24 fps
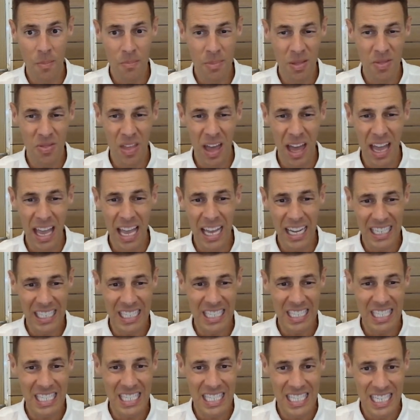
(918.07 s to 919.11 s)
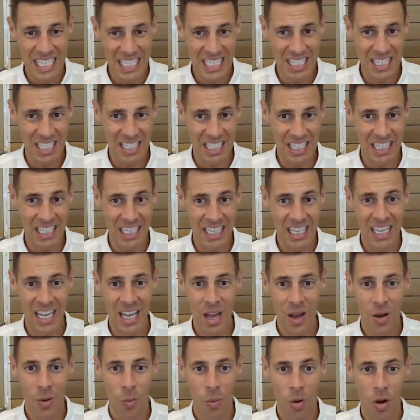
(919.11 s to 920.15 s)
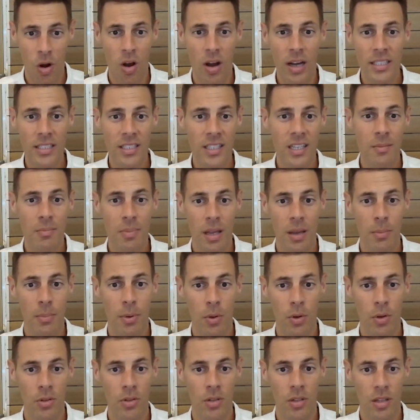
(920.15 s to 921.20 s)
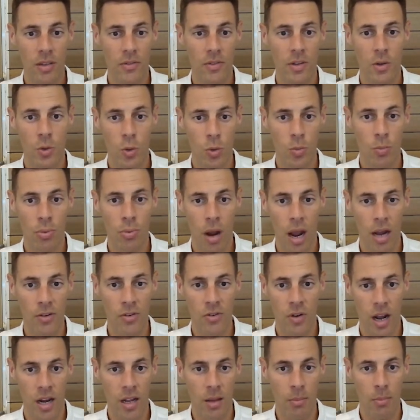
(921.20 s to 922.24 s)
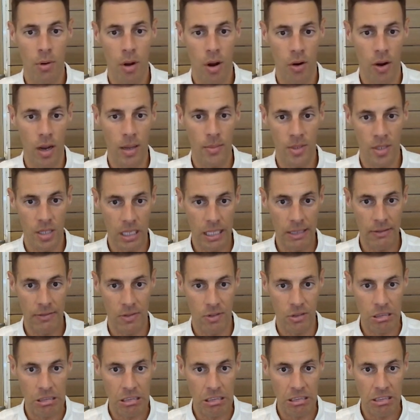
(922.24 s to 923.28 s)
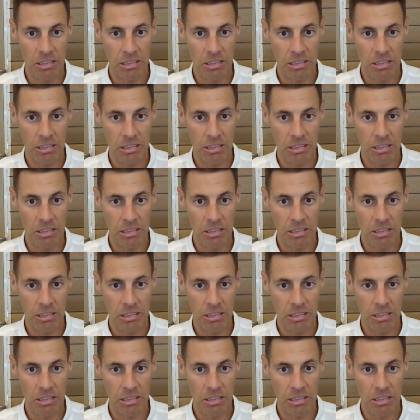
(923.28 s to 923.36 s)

but they are consistently what I see people who deliver good training programs deliver on.